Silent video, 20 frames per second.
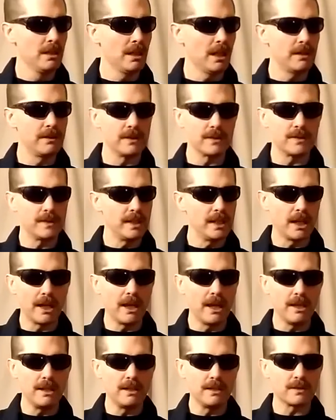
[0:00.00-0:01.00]
and the
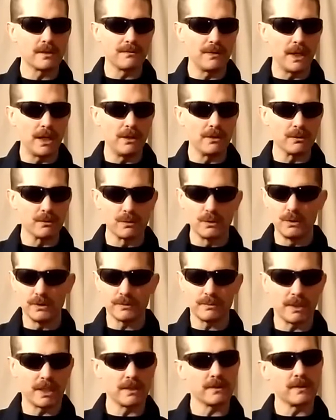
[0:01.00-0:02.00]
CIA needs to follow the
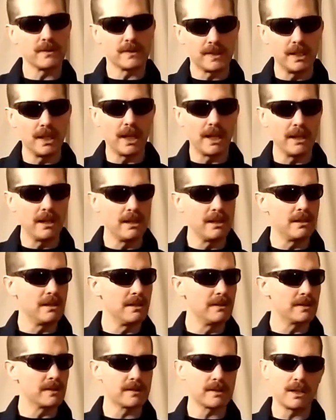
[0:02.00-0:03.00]
rules because the CIA
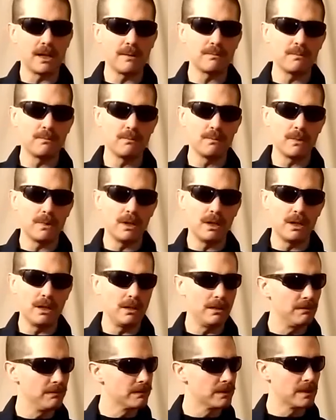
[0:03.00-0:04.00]
needs to stop
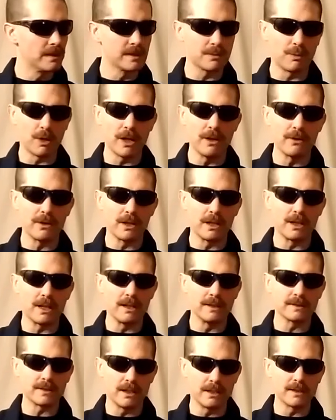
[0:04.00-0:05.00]
uh, conspiring
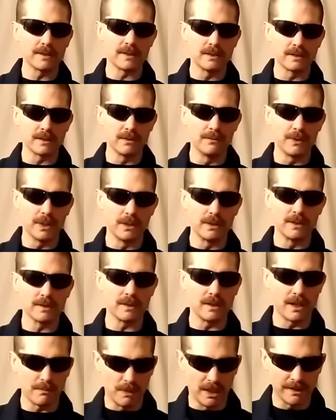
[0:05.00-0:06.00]
against innocent civilians
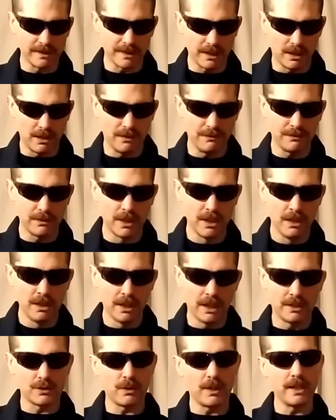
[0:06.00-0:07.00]
like myself
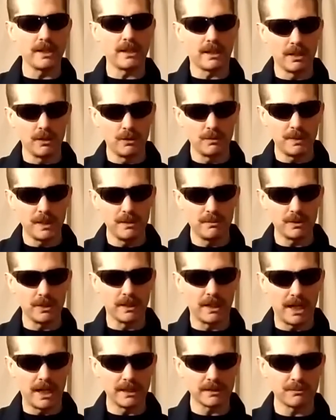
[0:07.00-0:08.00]
and trying to kill people
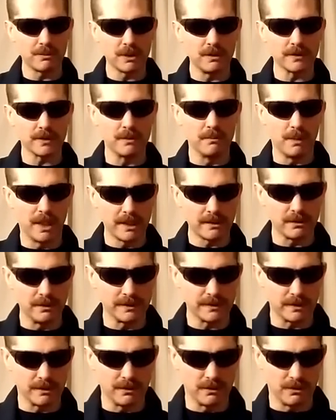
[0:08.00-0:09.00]
in hospitals and mental
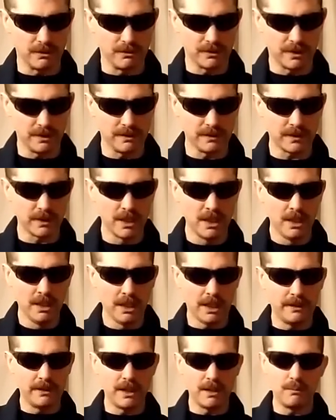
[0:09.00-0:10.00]
institutions,
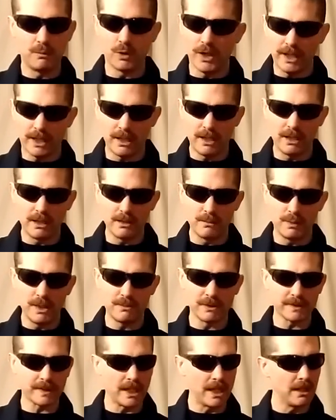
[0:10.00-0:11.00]
and then breaking into
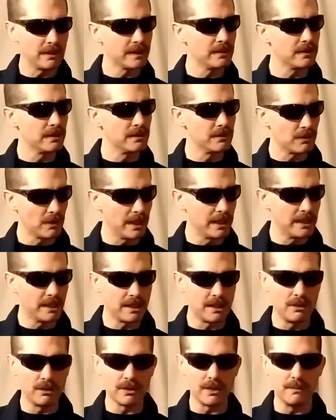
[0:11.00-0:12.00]
people's houses and trying to
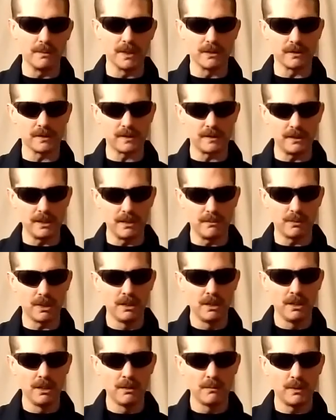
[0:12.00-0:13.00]
kill them in their sleep.
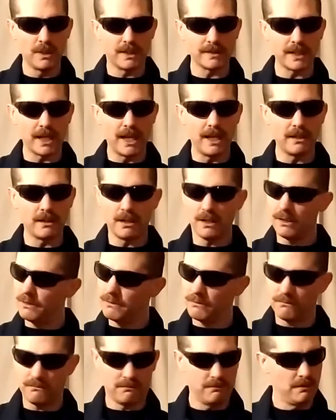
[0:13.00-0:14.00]
Because I, I
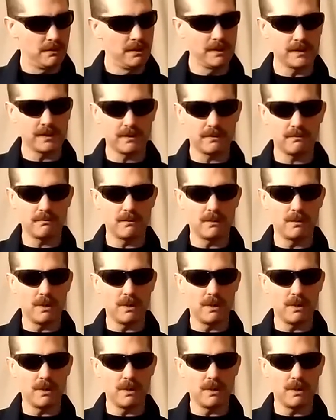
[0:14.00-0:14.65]
this,